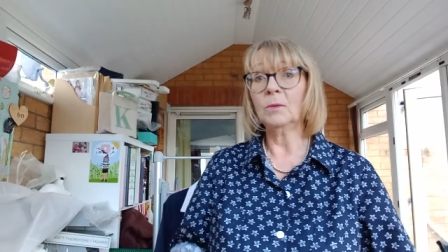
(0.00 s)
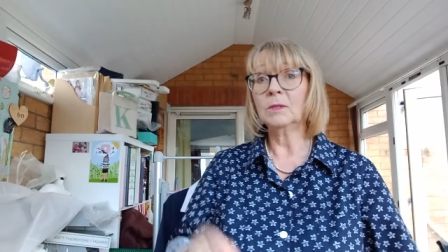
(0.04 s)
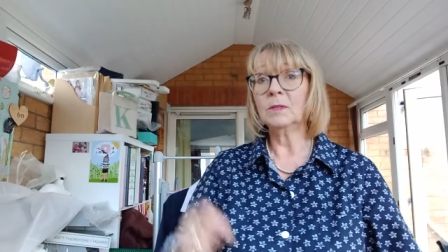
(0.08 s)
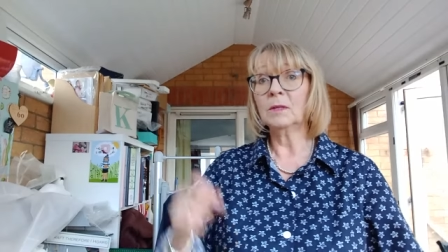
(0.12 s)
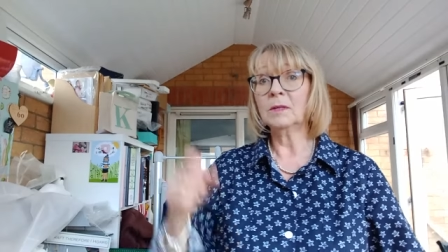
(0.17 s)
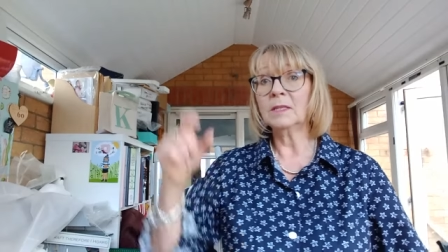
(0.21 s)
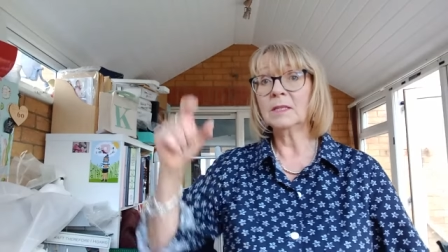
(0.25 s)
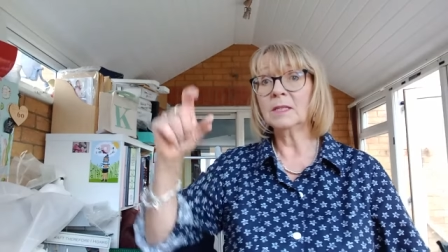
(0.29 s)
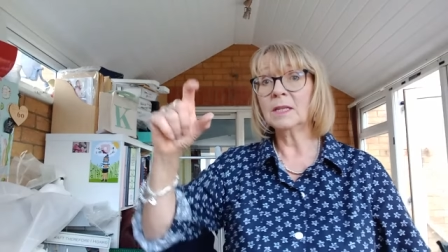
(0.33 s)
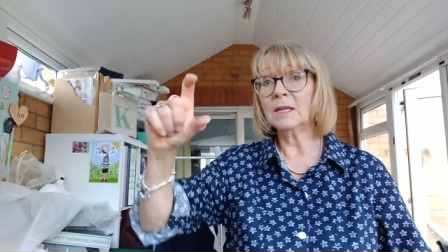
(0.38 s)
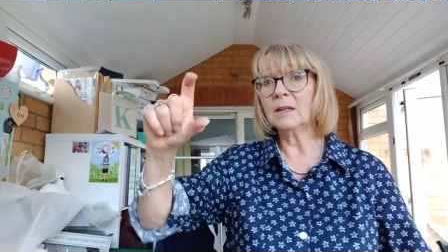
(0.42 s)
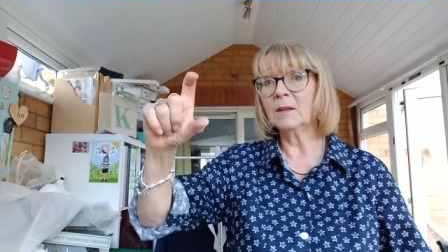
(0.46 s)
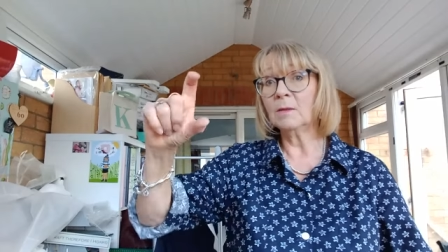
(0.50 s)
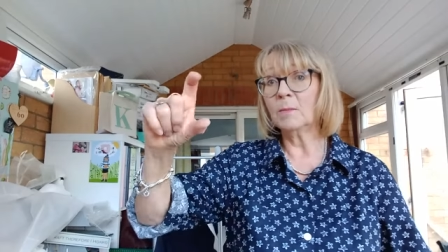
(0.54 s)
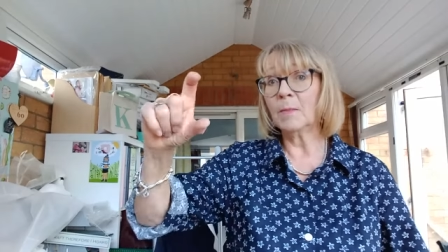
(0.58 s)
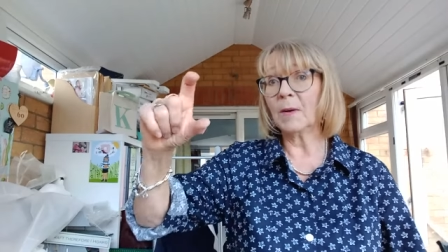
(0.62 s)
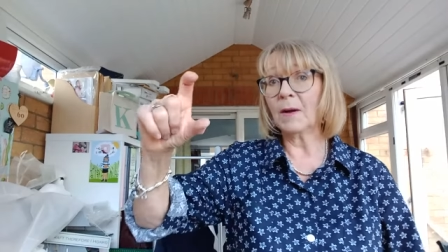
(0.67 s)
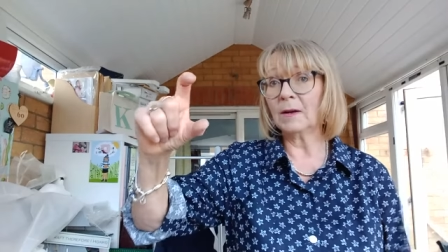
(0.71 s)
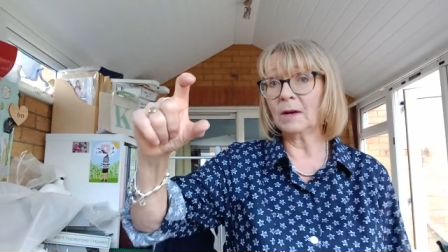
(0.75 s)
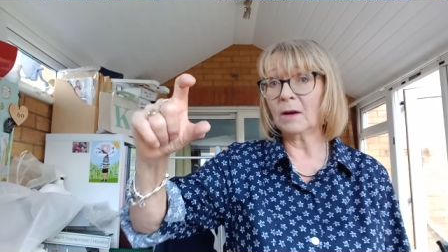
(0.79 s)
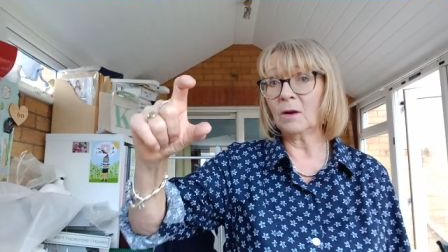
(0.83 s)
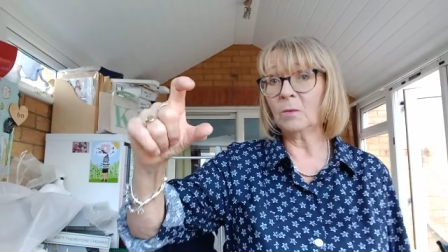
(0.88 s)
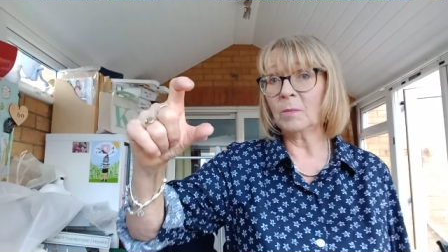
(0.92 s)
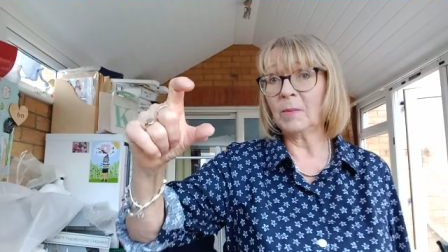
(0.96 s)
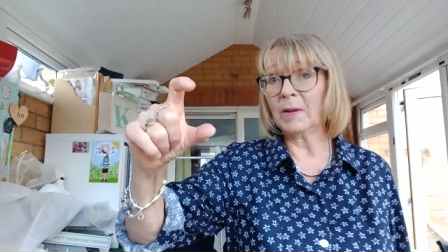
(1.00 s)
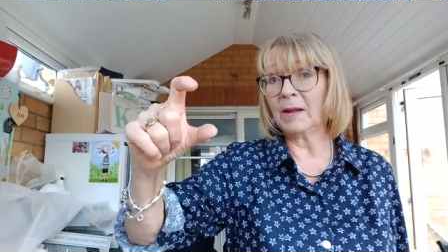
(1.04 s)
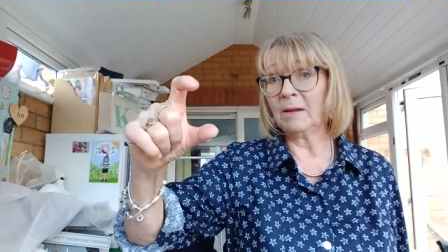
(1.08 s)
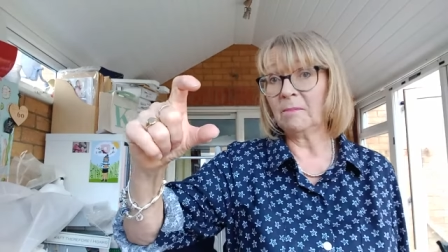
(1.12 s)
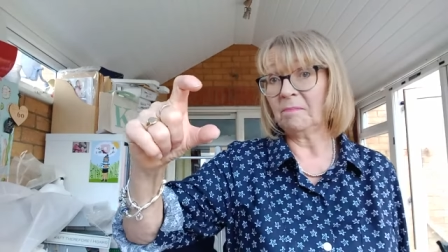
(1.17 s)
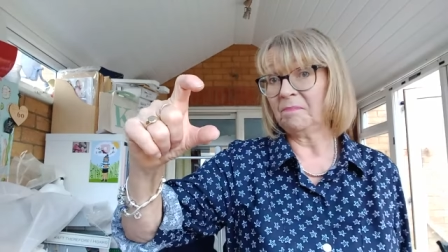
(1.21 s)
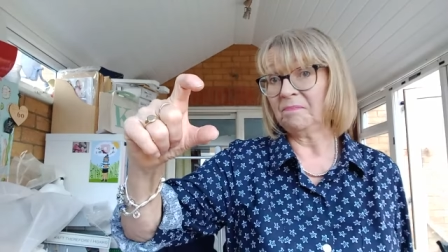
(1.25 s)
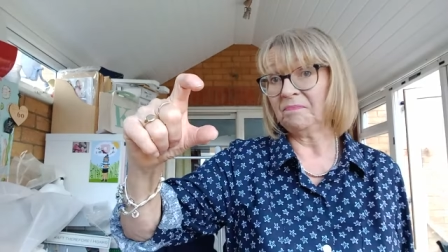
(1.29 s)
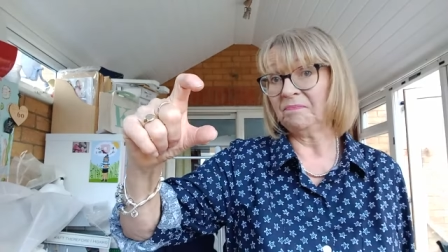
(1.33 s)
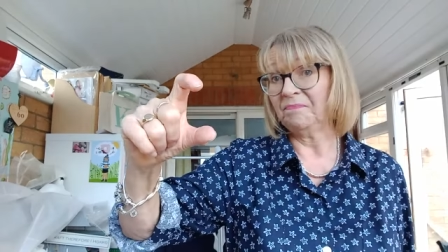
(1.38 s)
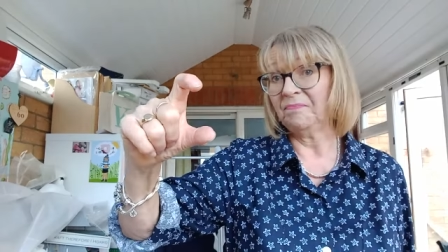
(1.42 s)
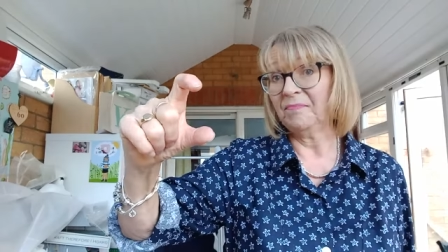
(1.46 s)
So instead of the buttonhole
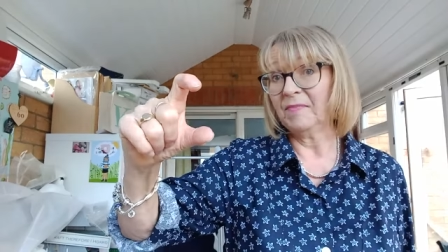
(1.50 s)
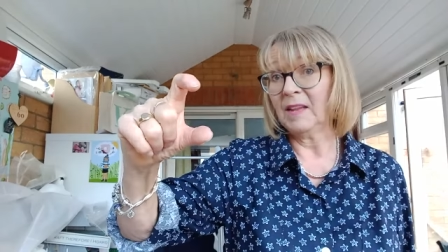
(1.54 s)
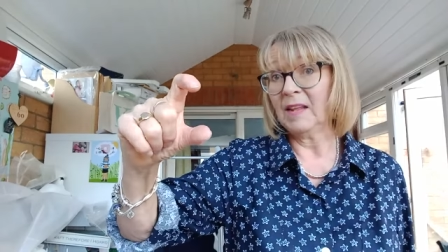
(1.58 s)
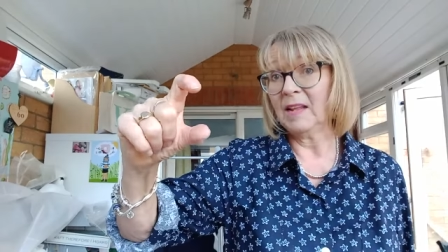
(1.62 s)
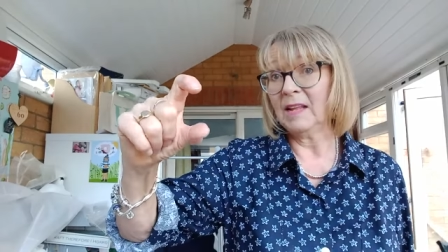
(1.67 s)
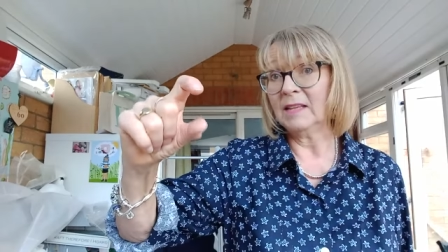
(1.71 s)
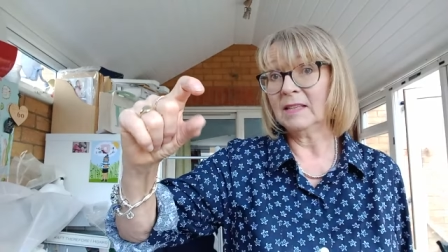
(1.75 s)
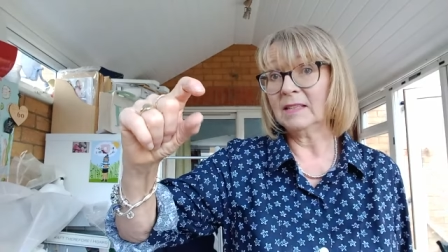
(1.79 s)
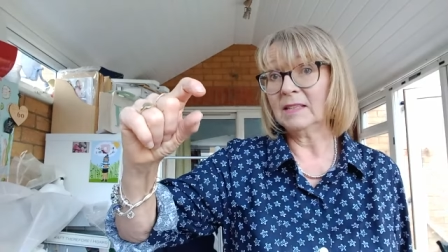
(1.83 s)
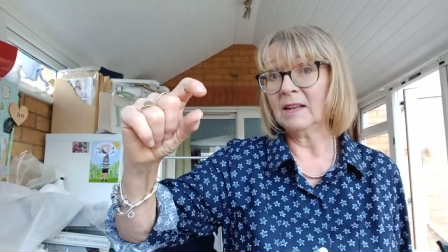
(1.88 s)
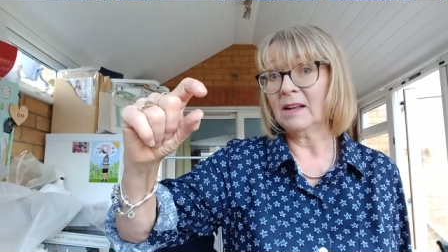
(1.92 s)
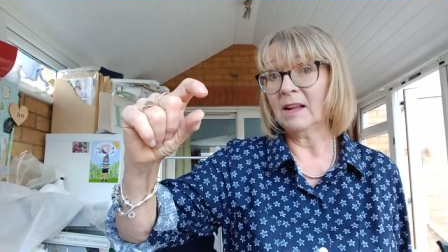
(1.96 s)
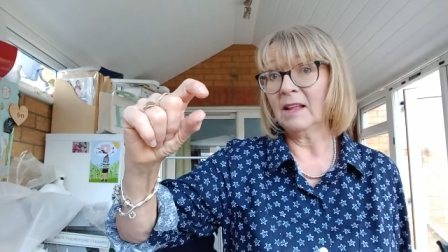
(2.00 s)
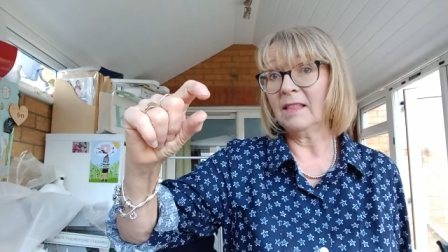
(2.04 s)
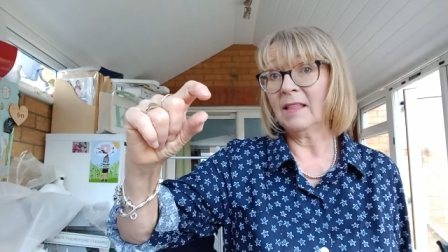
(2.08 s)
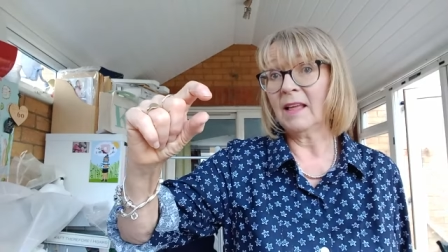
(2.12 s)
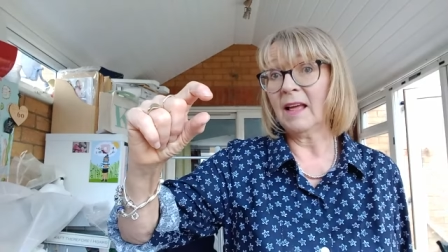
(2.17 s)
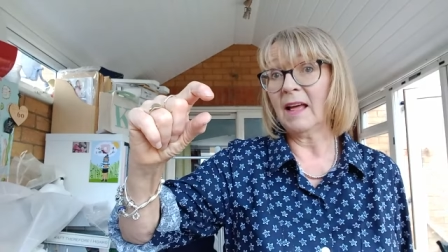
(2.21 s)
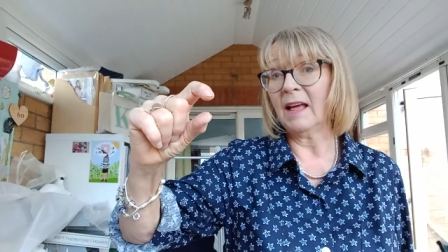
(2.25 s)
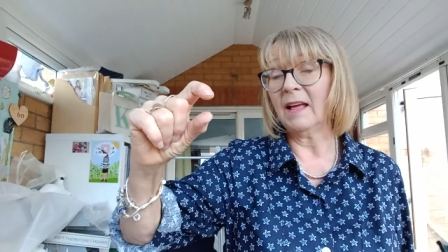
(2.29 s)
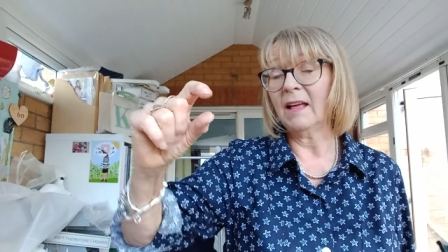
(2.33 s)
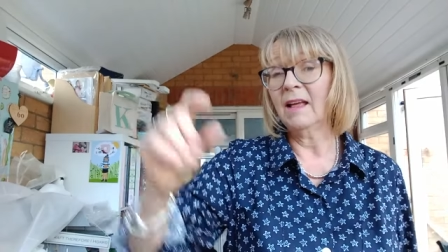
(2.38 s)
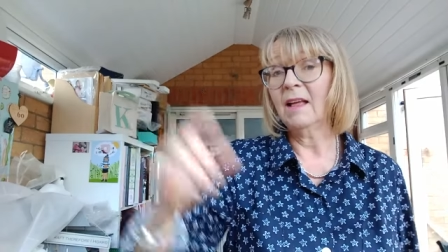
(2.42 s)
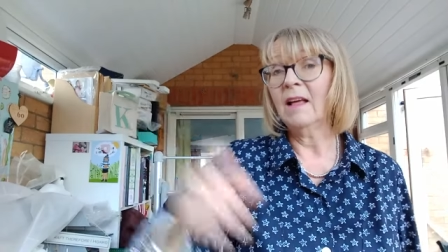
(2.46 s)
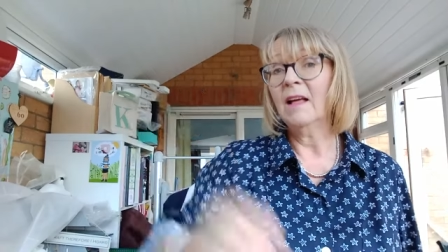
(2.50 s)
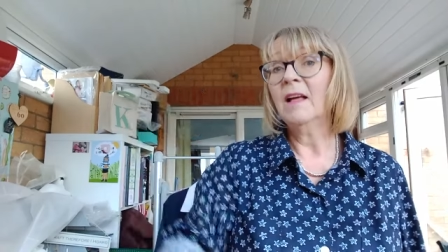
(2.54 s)
being, it's like that.